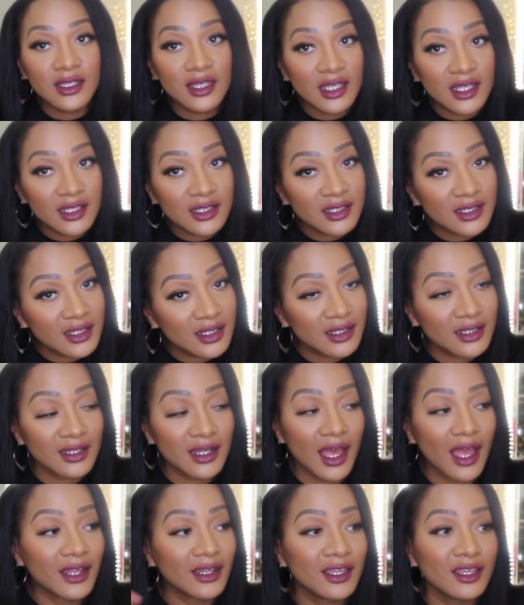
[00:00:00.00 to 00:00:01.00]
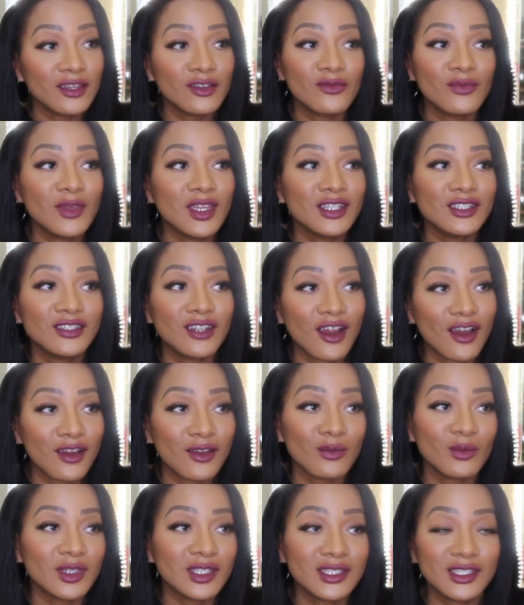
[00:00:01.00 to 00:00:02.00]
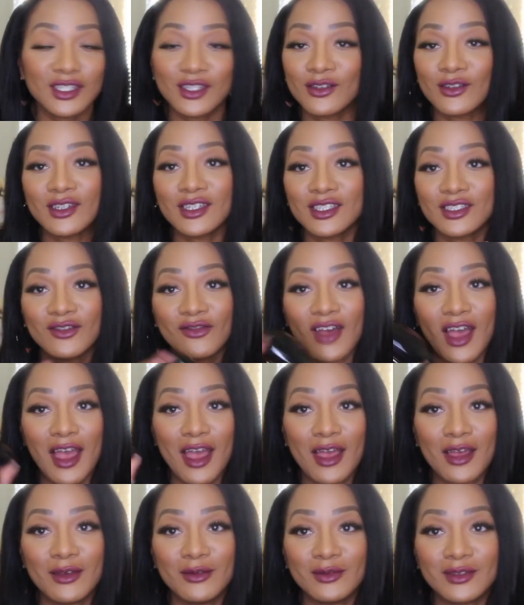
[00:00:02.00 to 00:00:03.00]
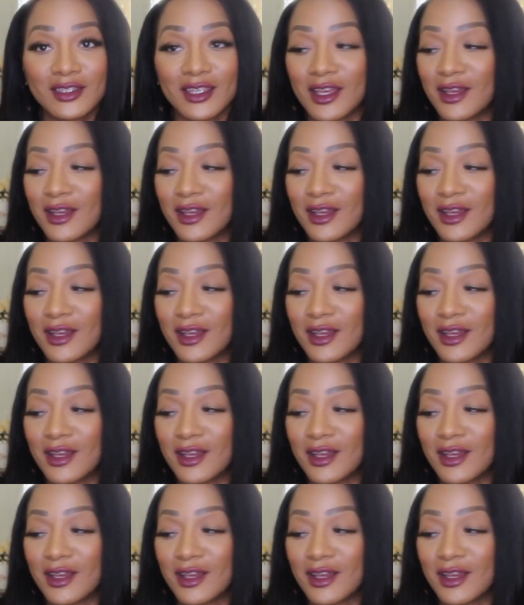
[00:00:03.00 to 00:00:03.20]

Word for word: This does not give me dark, mysterious vibes.